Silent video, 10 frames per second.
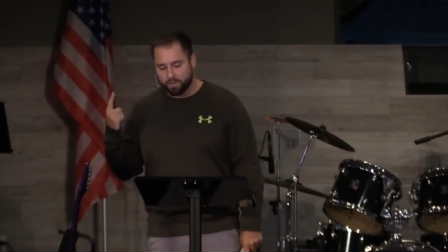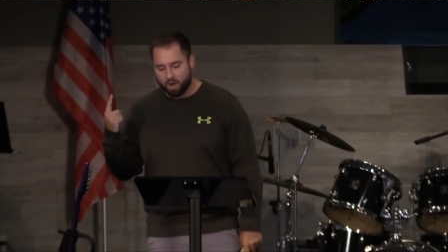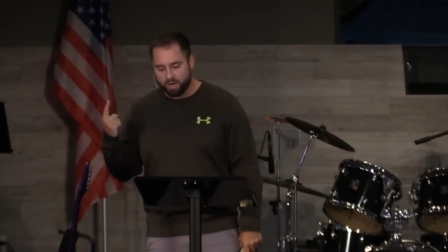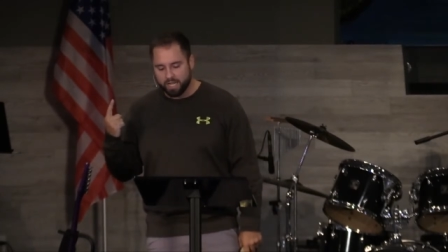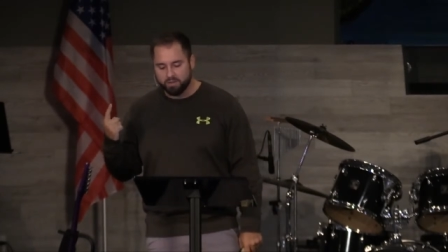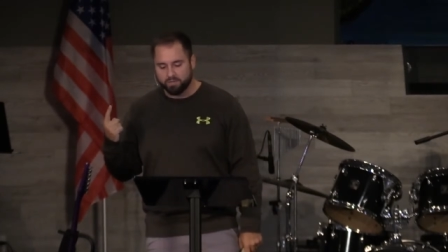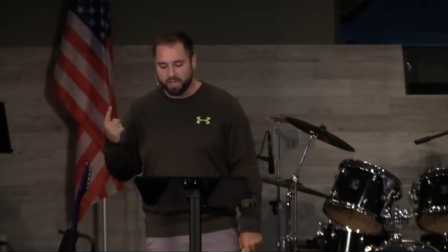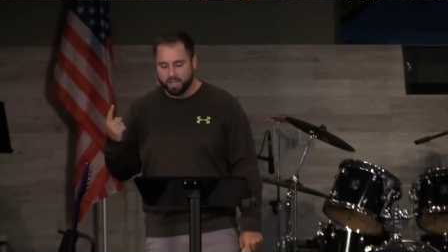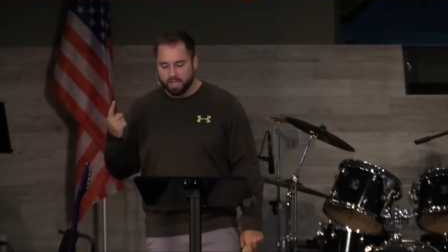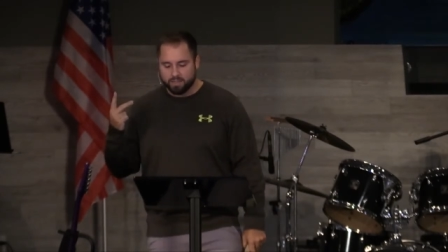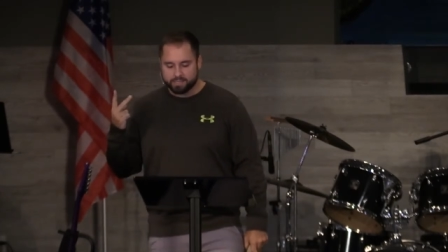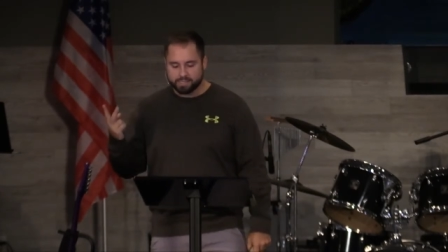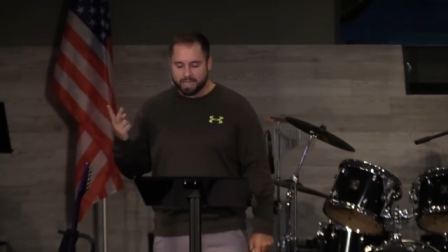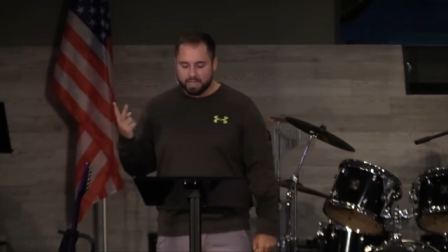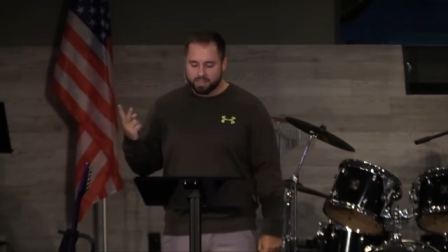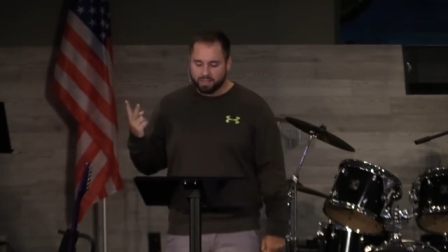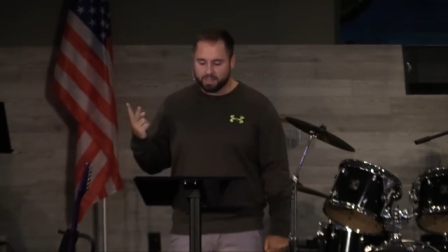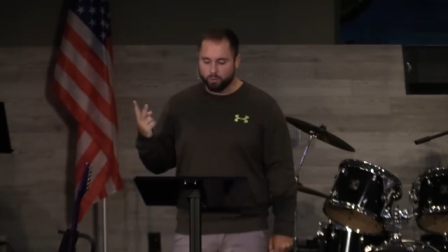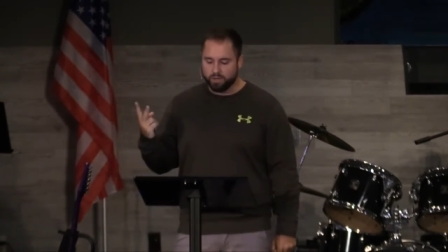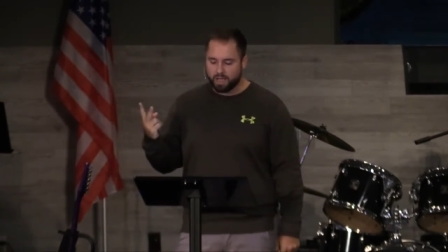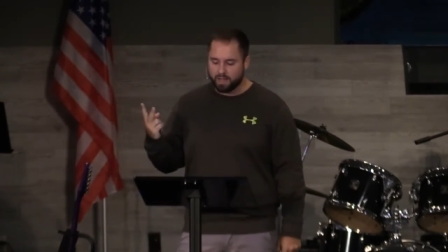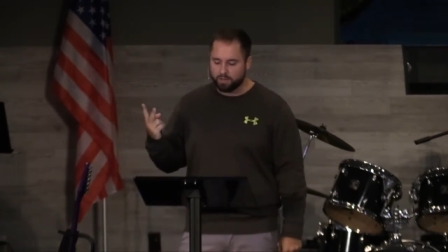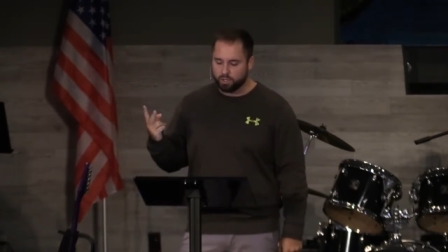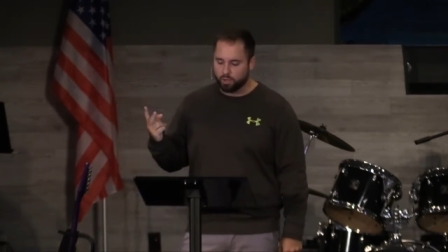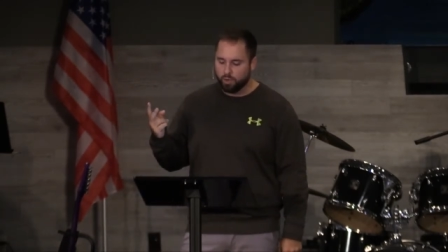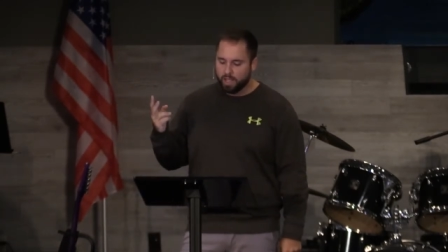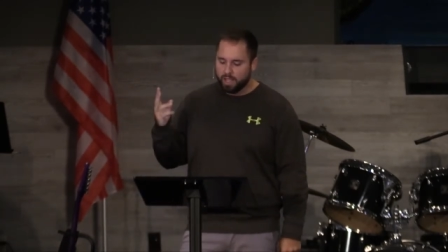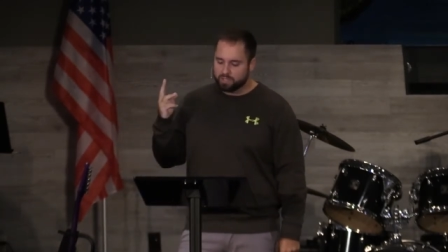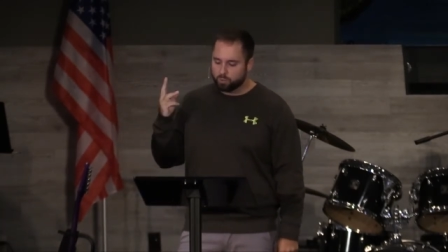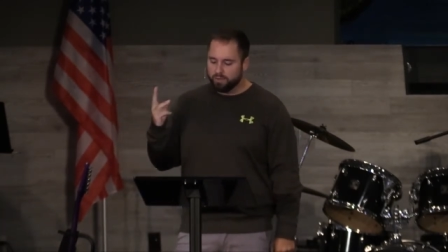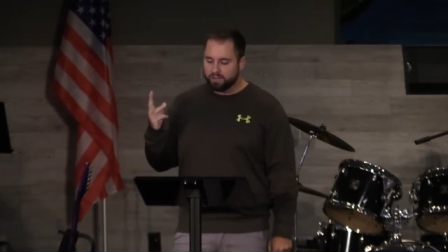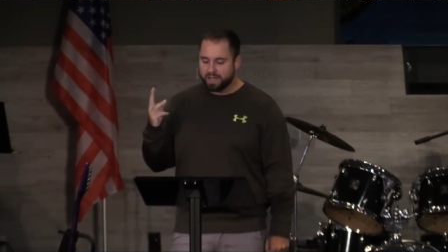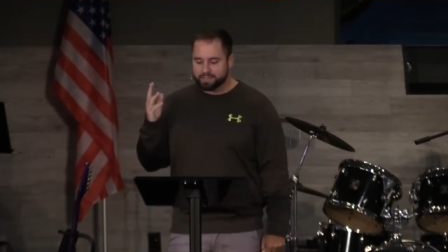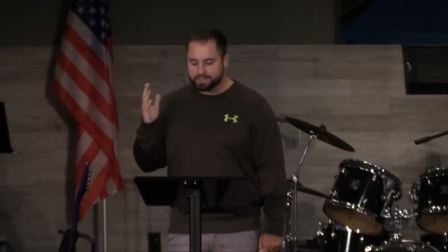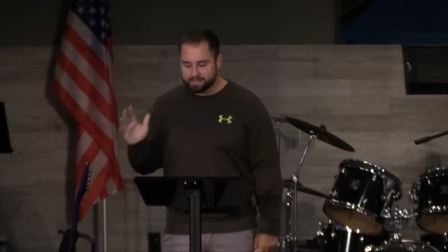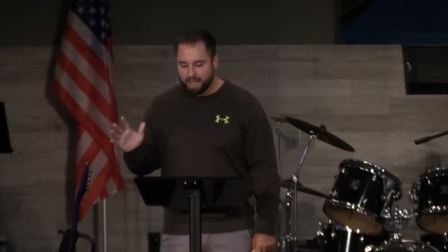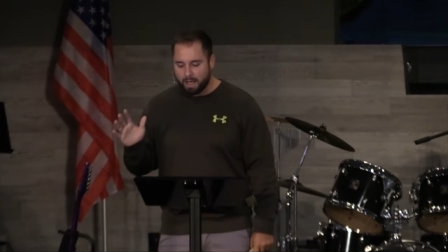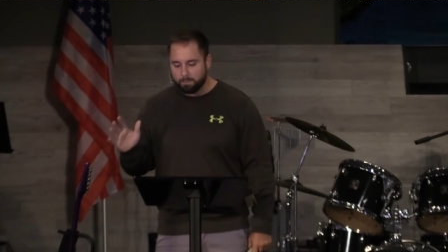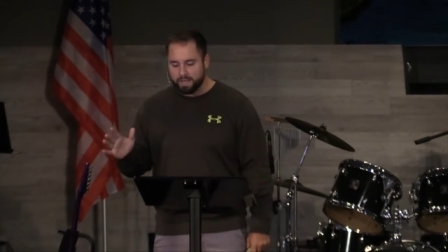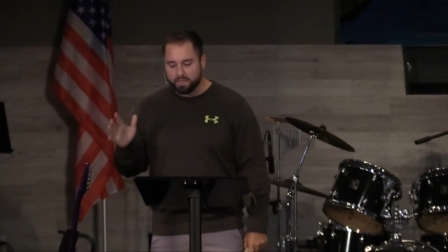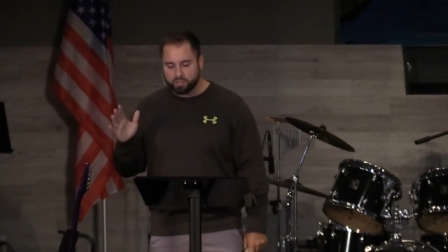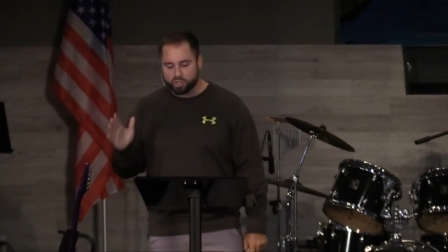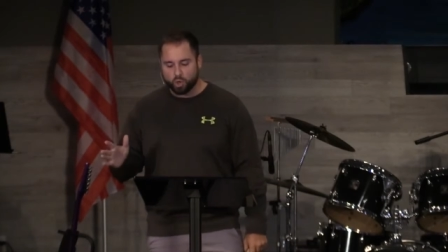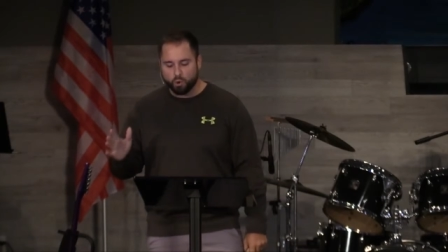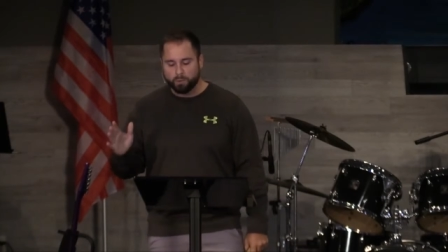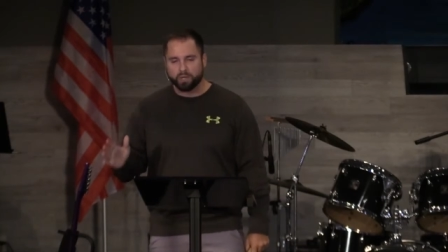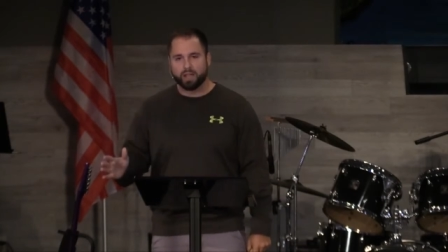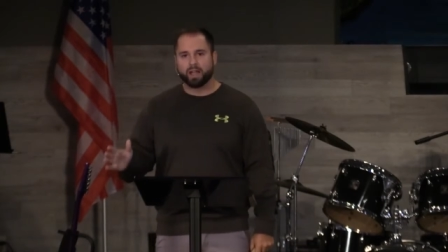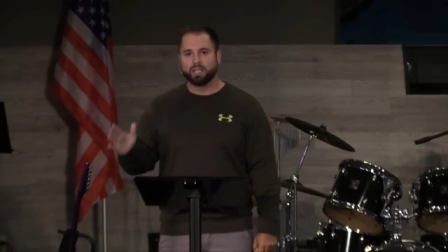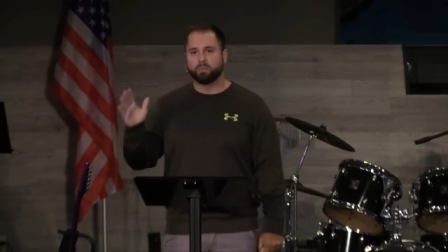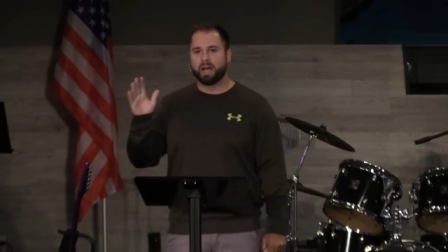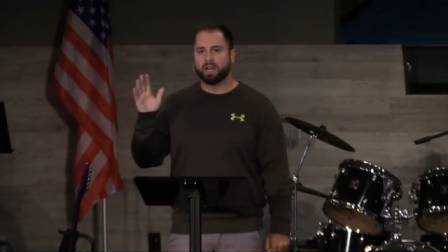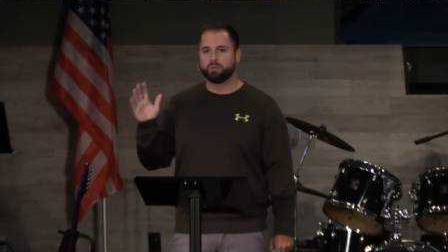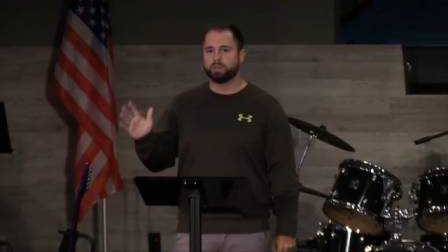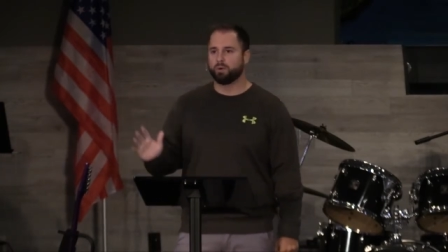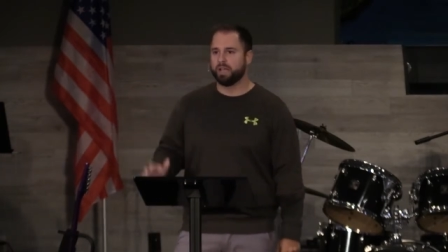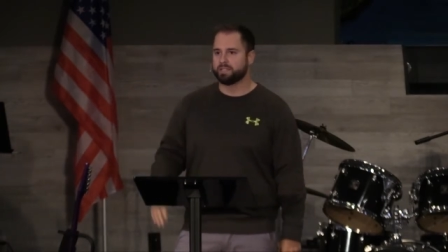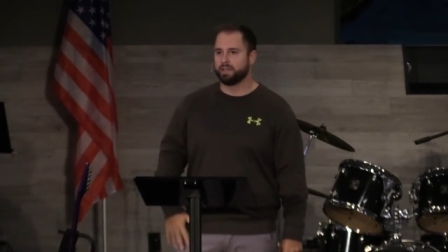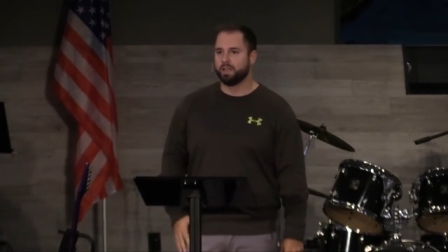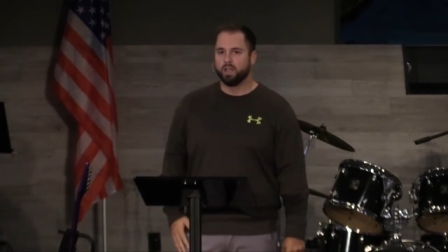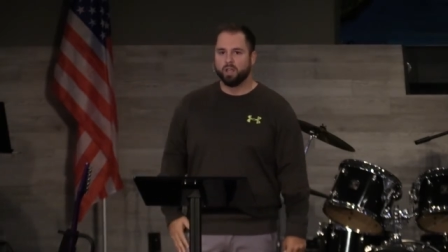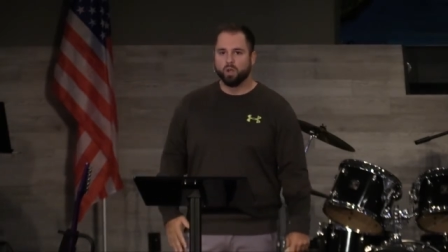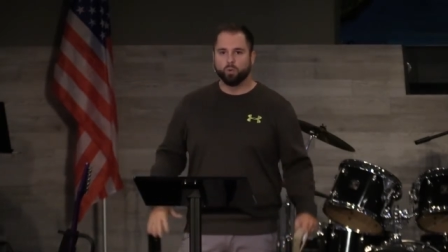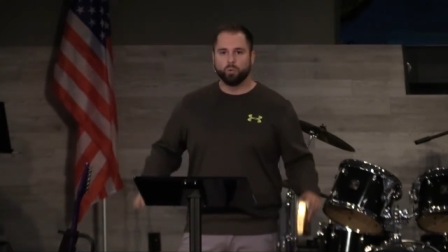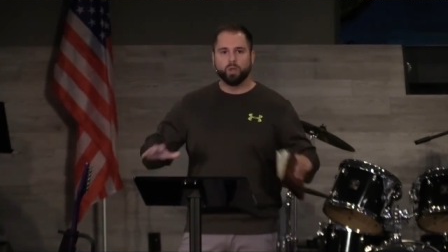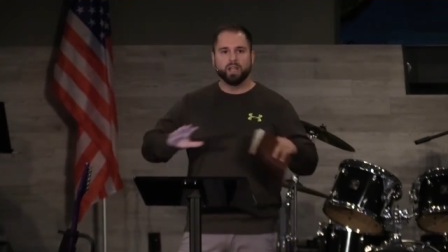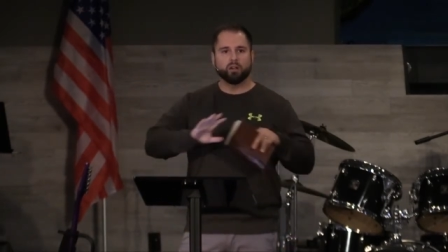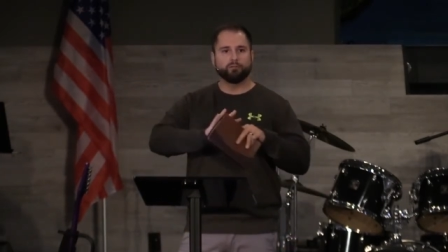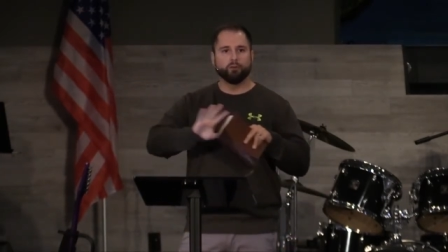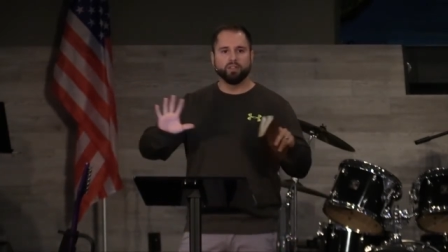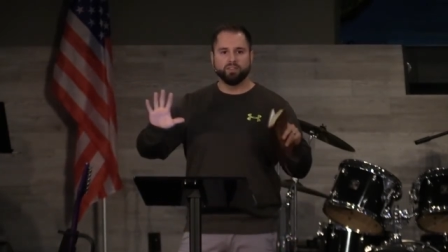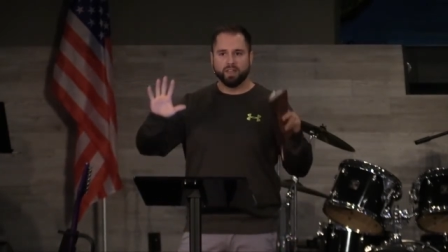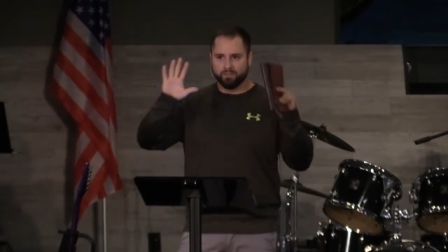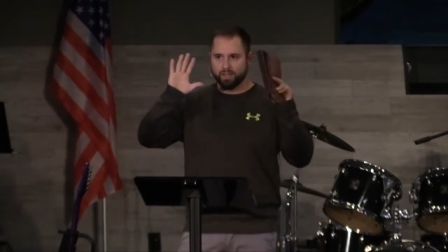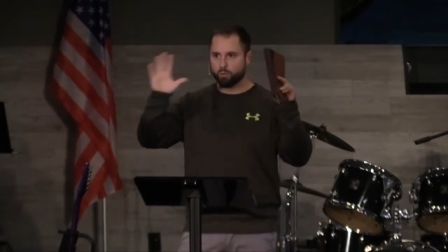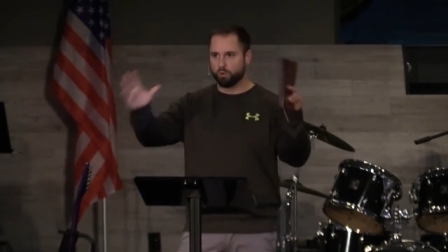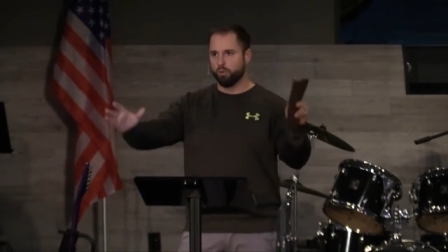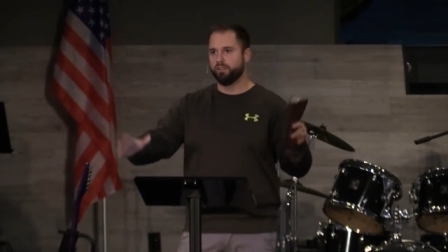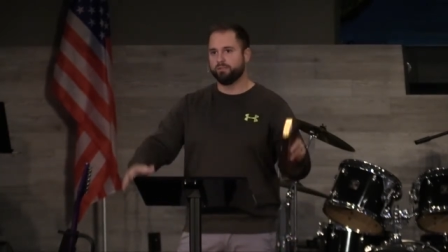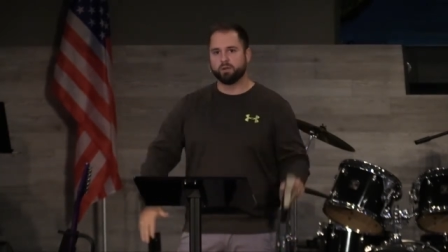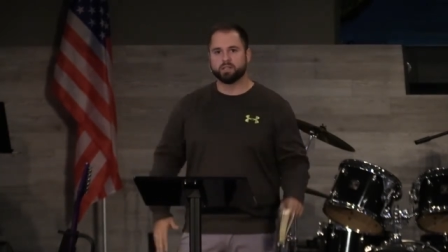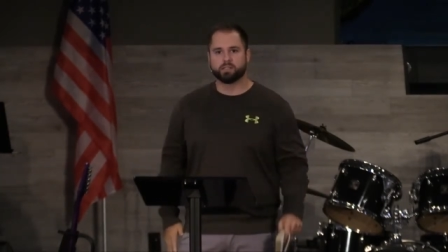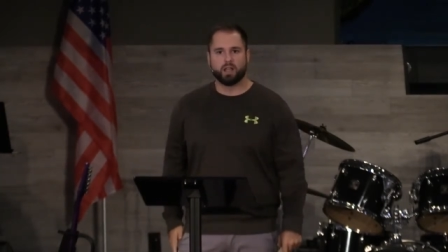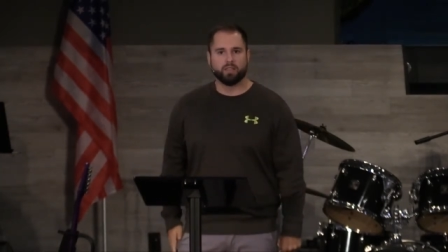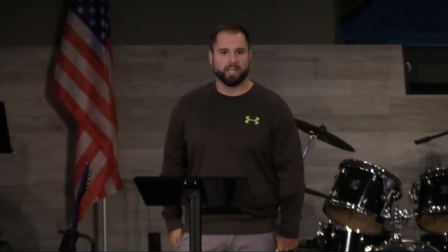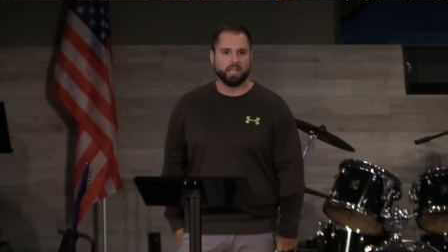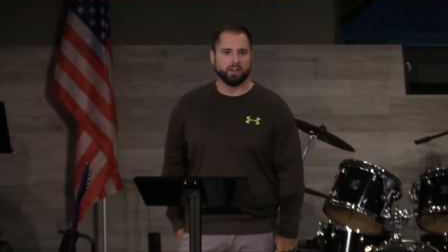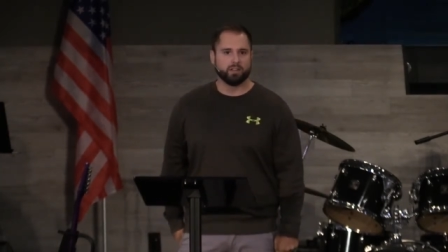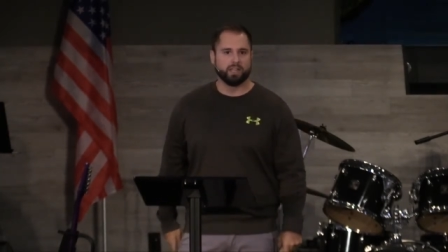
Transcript: our envy. The second thing that we've got to do is we've got to stop being so preoccupied with the present. When we are full of envy, we're only focused on the here and